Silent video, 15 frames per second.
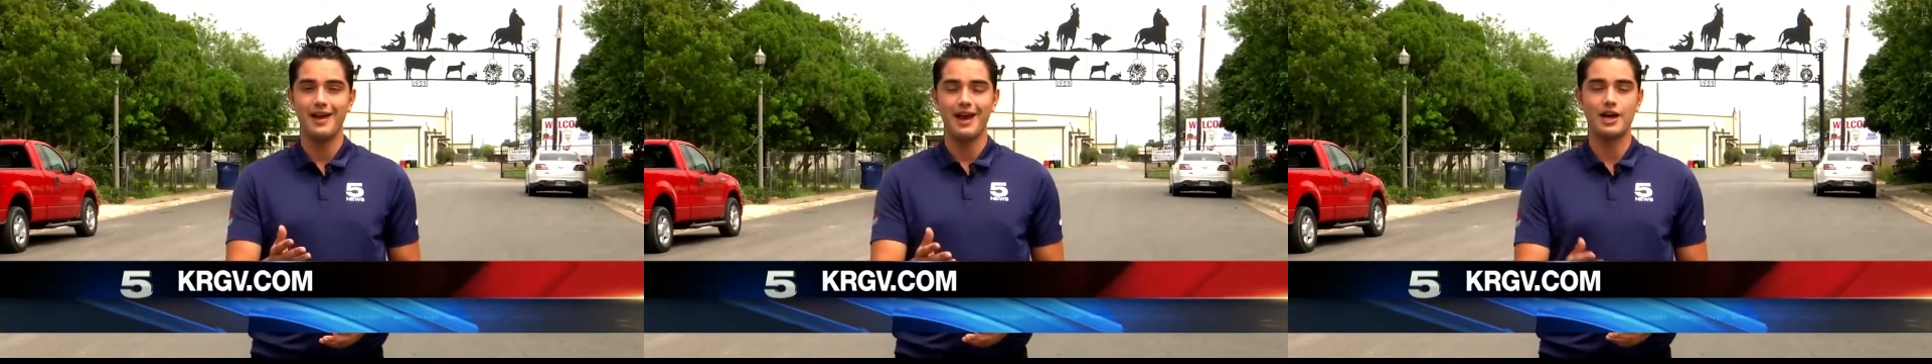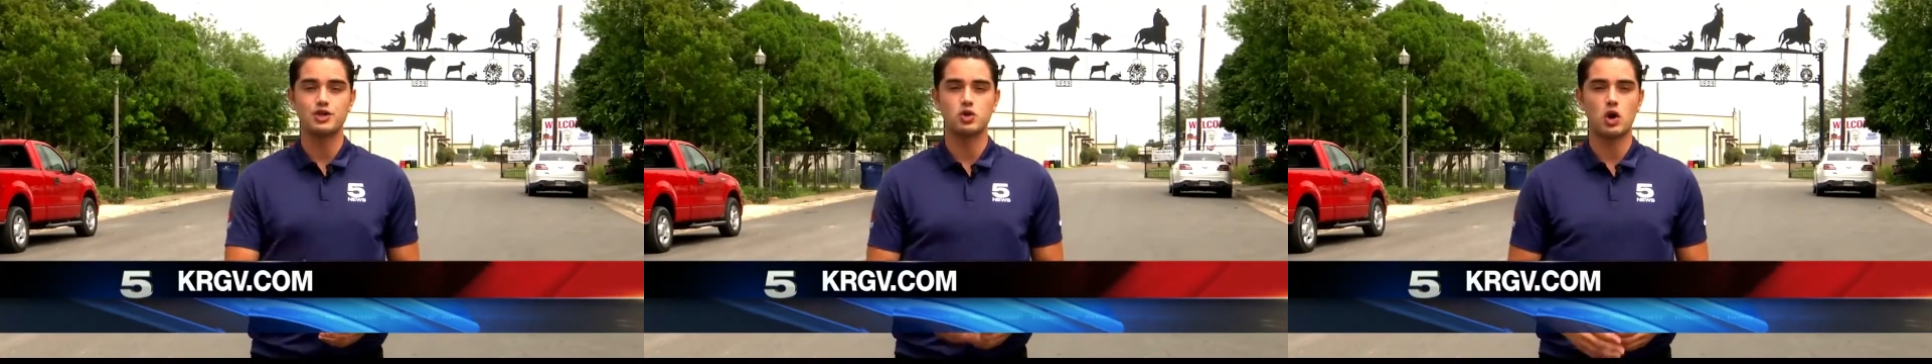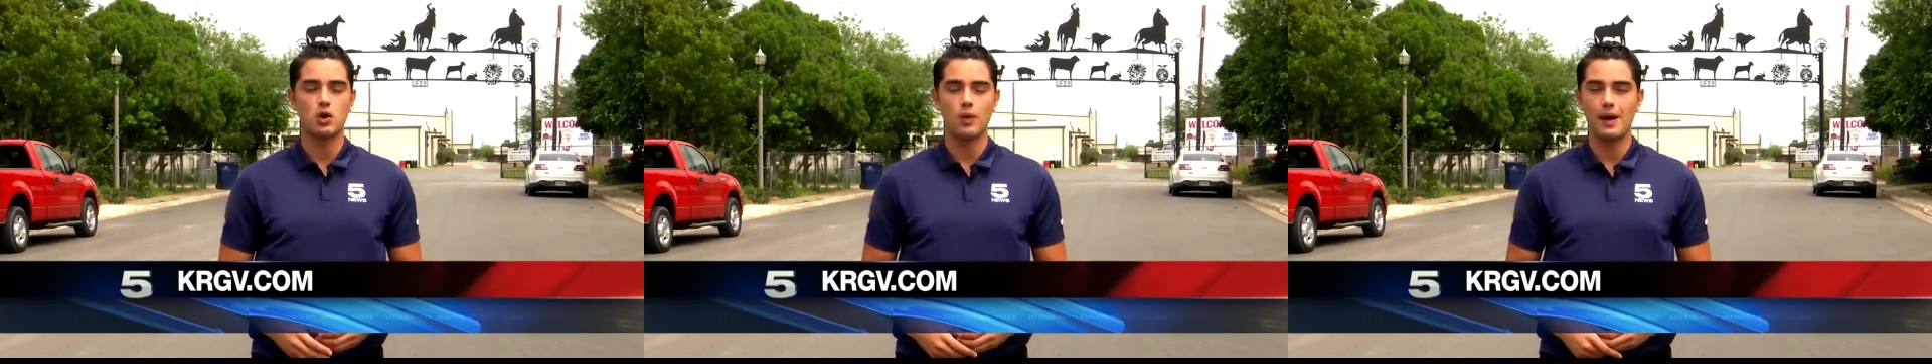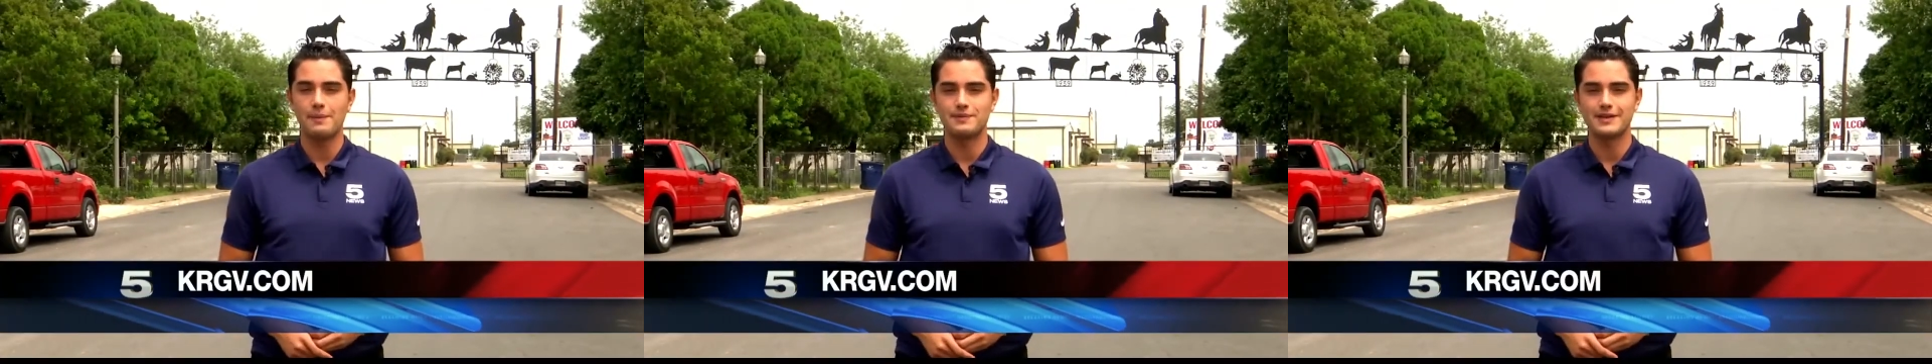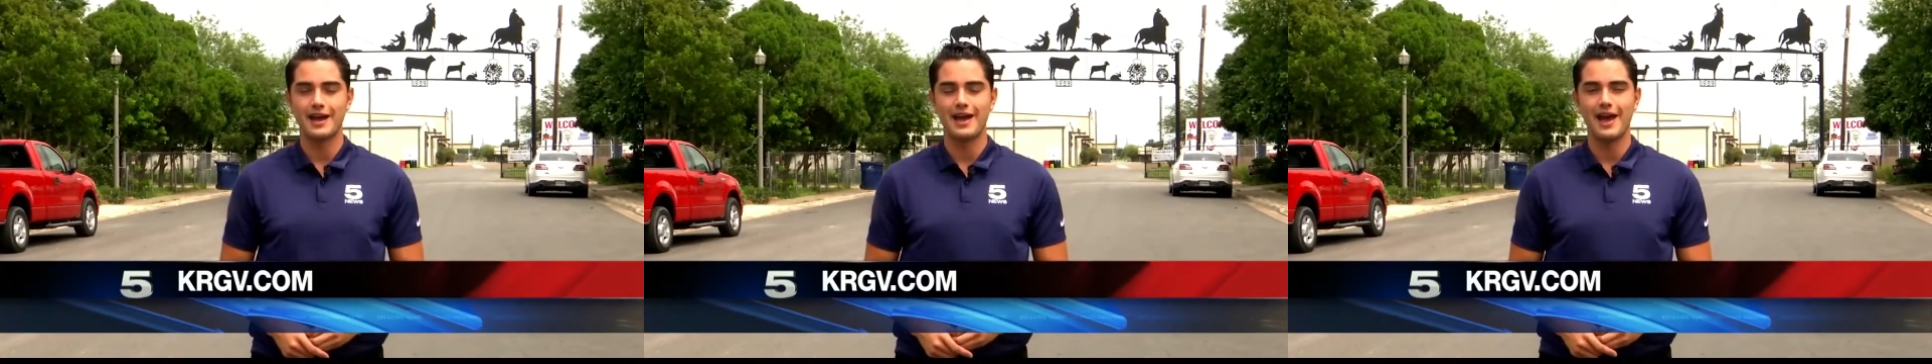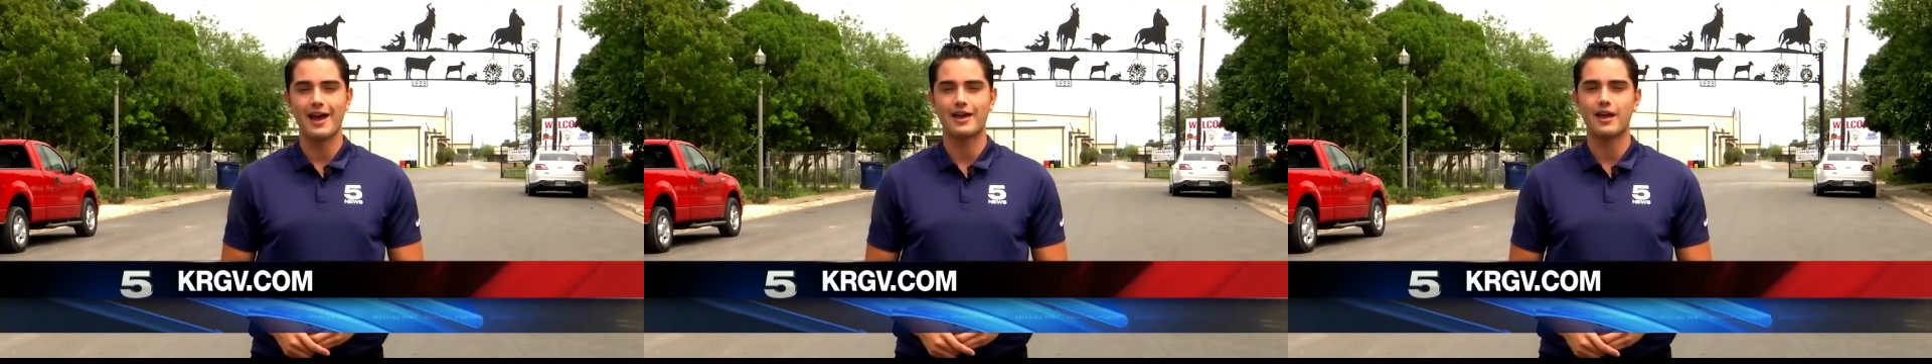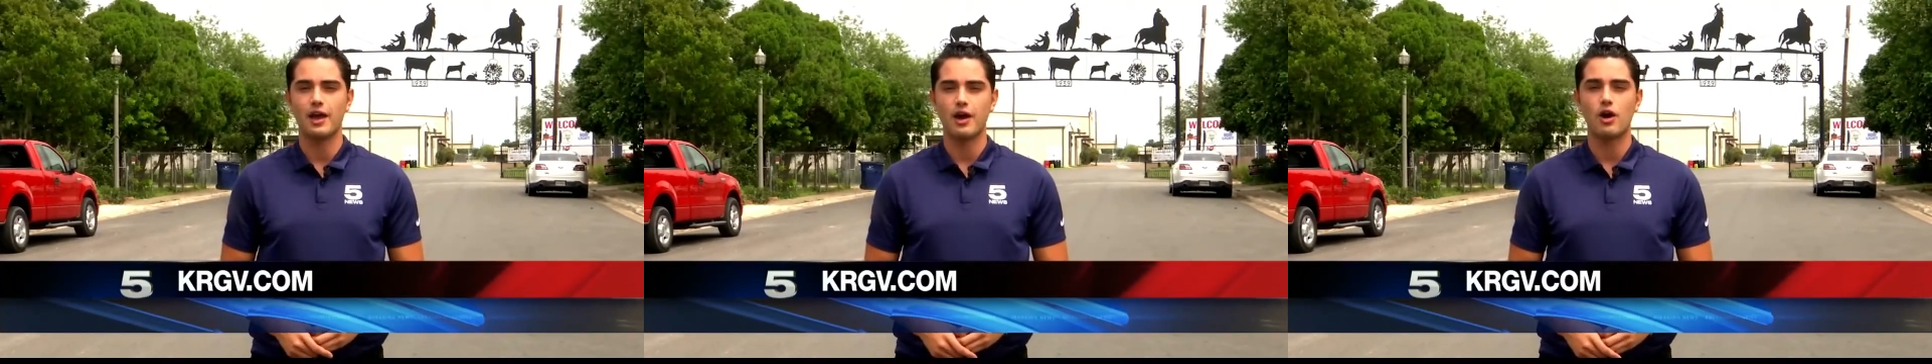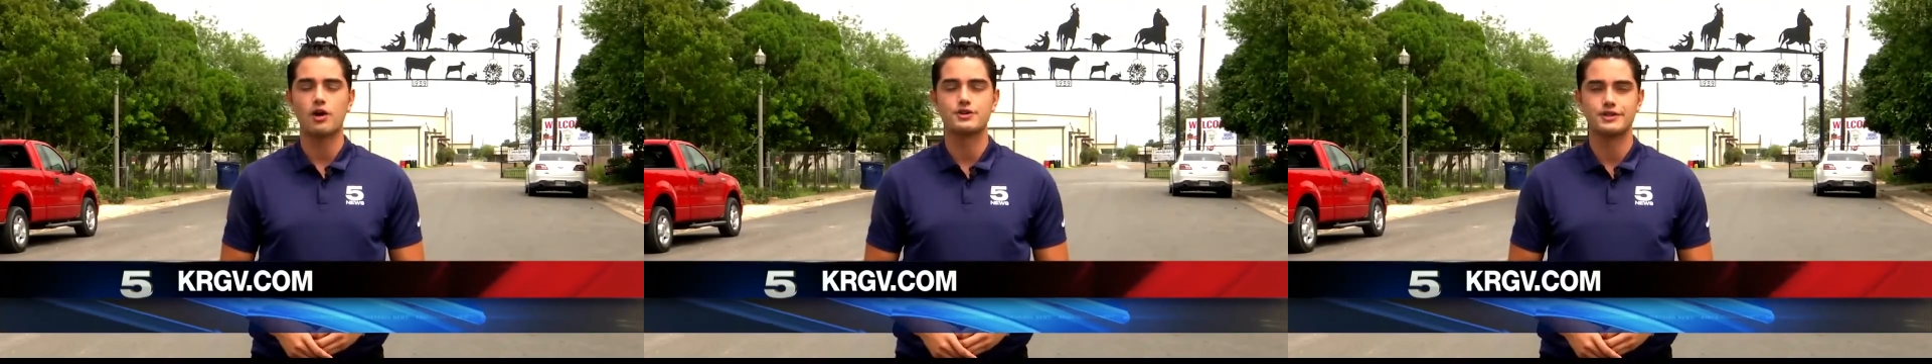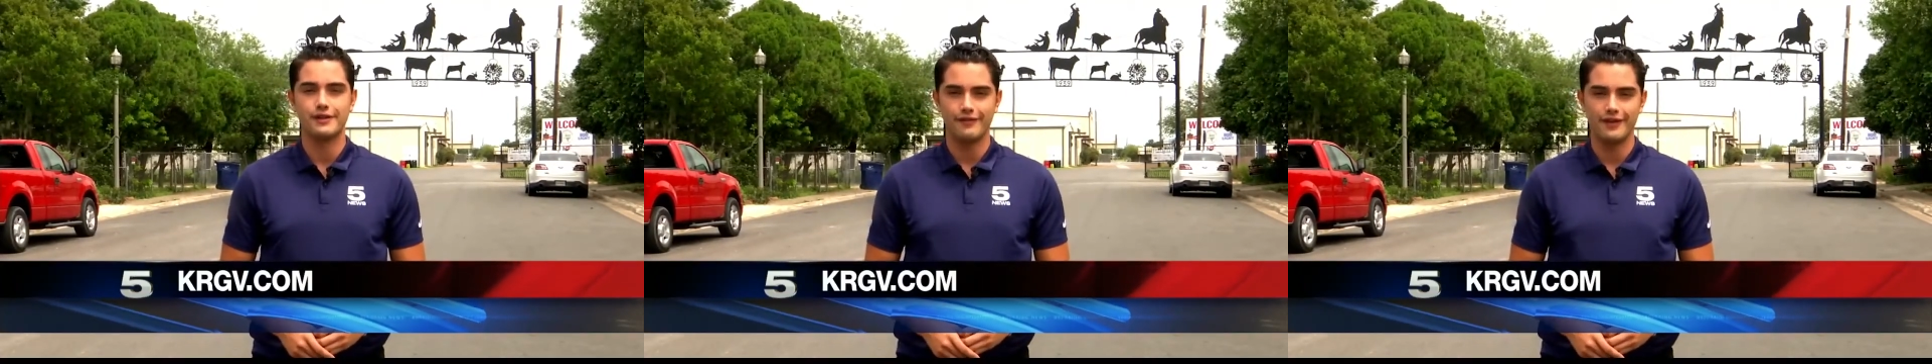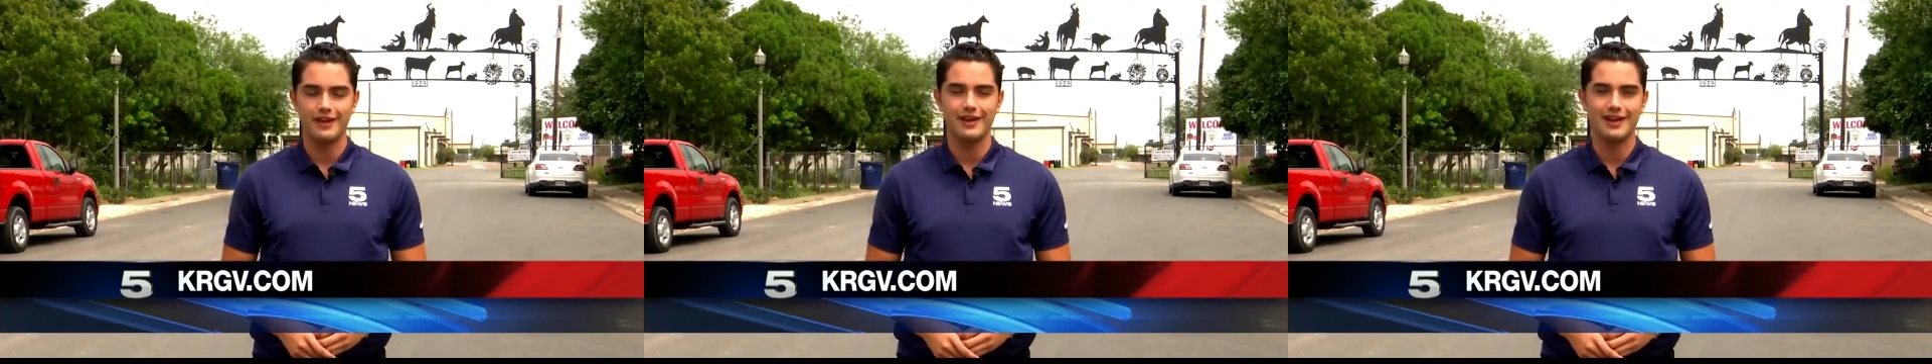head to our website at
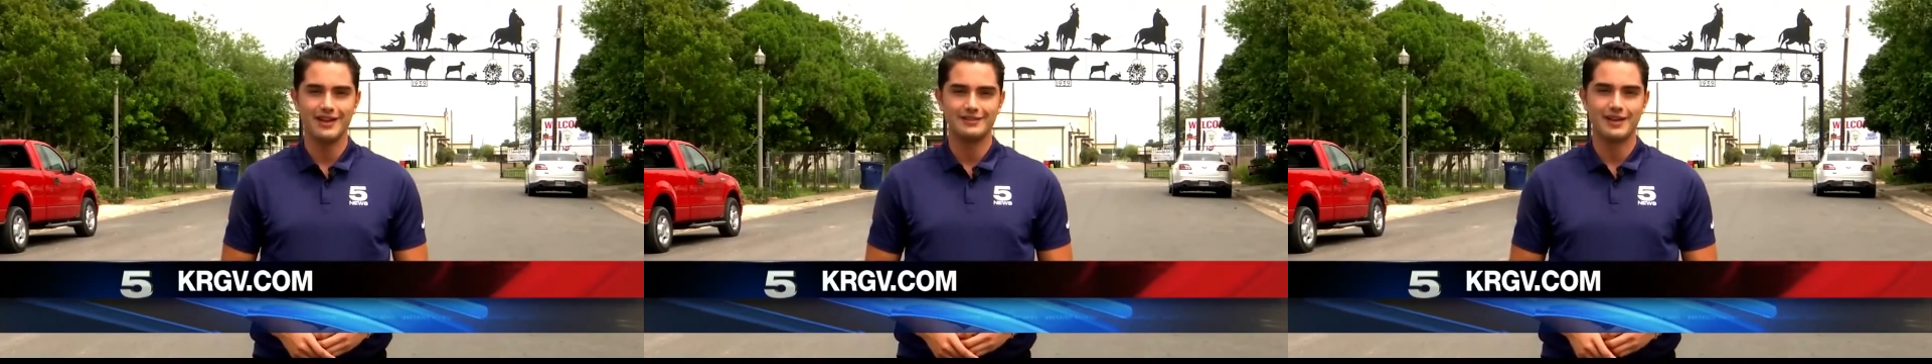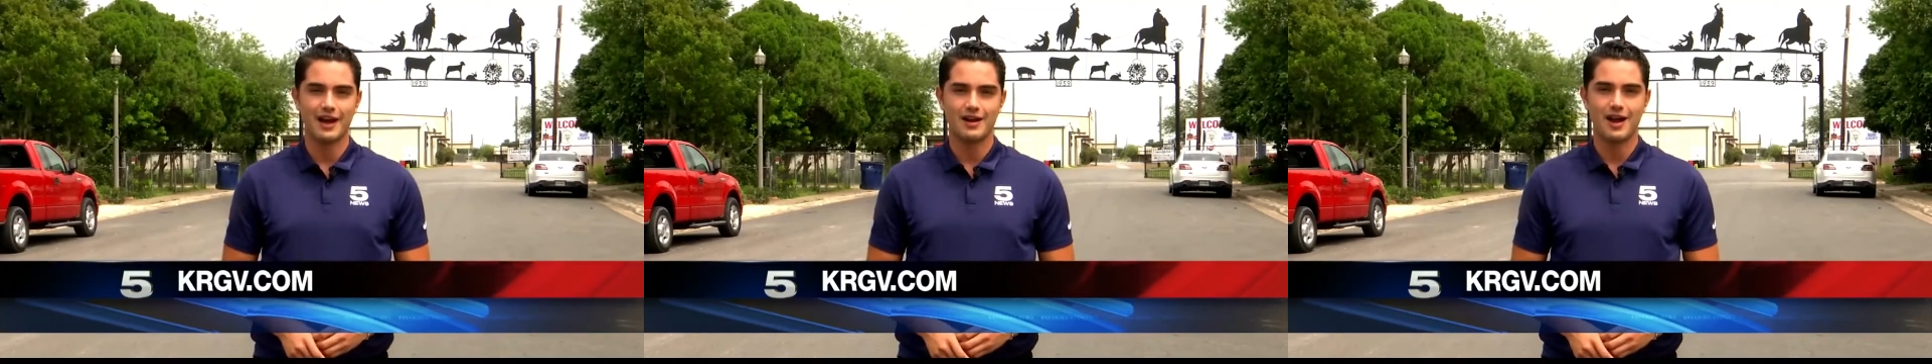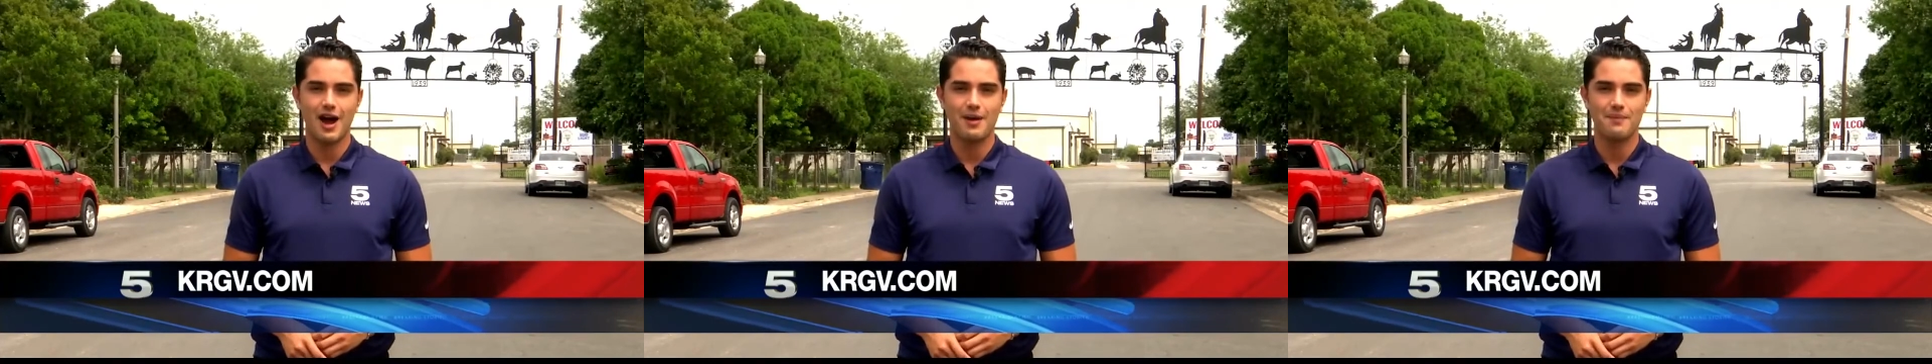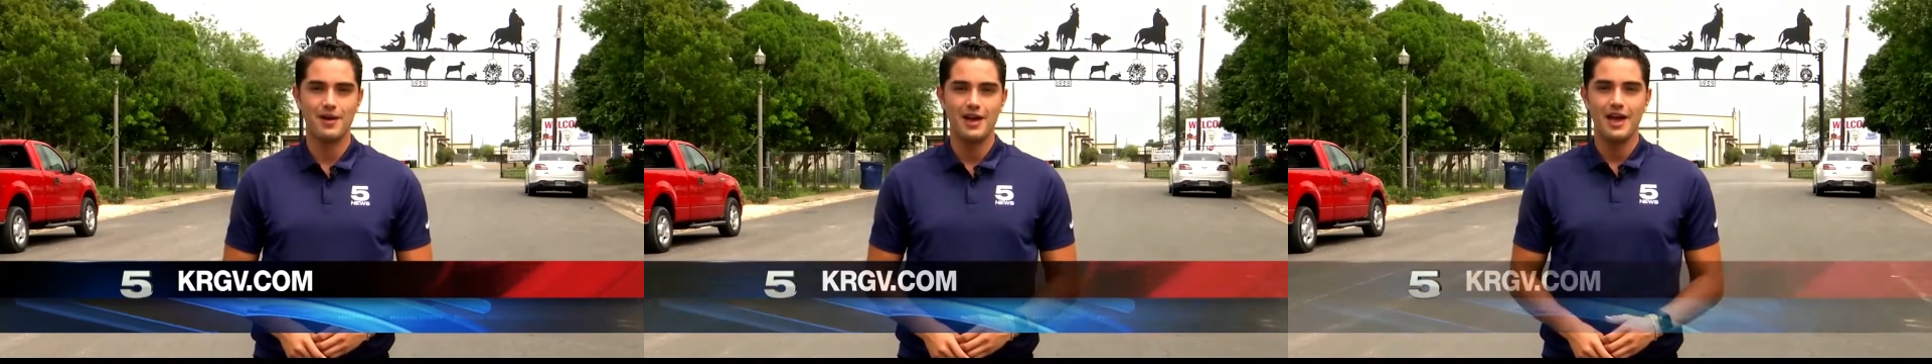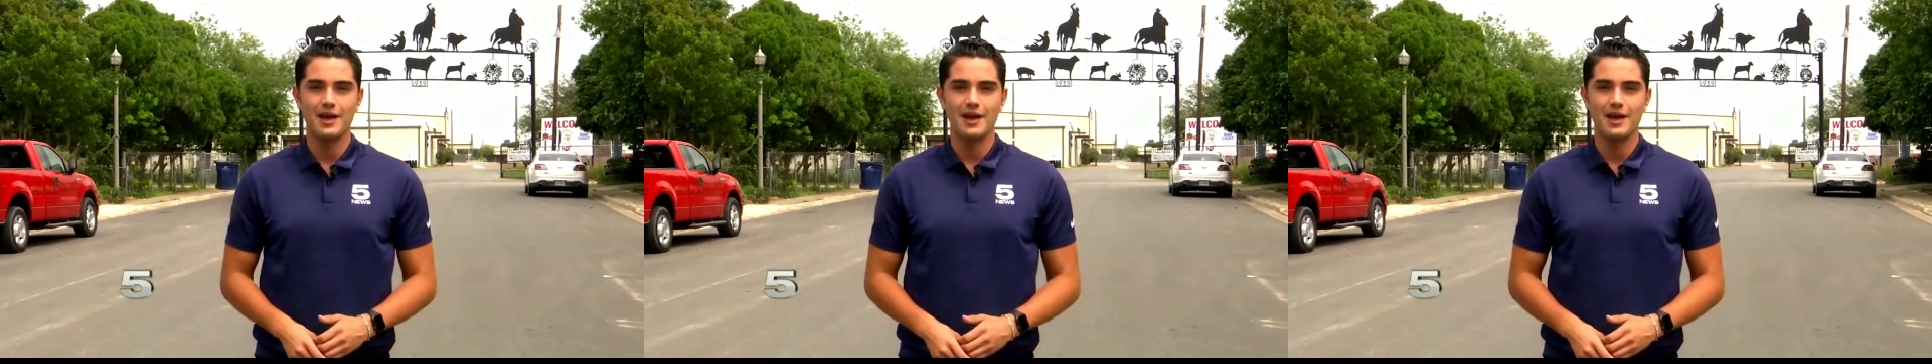krgv.com.